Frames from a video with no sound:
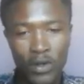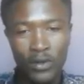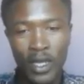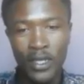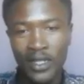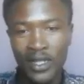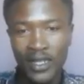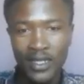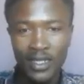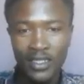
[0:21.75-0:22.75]
Alright,
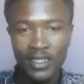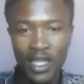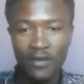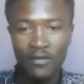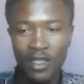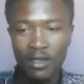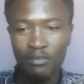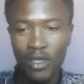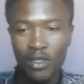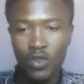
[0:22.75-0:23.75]
let us dive deep
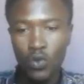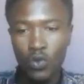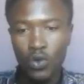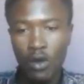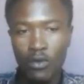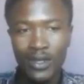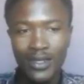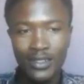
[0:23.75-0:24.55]
into our